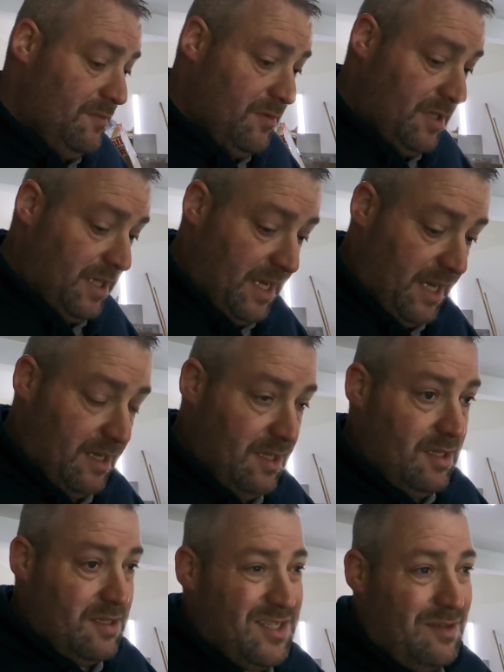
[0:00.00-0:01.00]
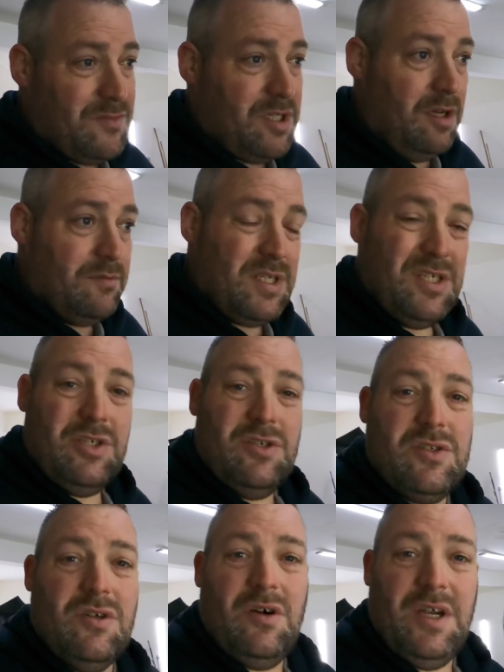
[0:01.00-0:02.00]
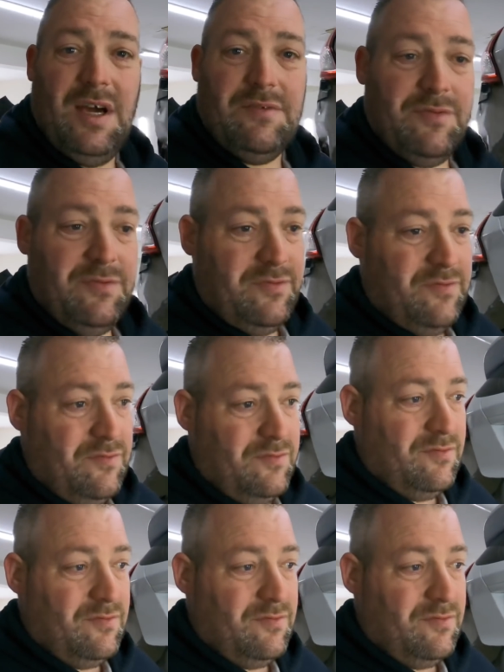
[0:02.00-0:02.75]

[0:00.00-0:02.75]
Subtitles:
But yeah, sometimes there's just not enough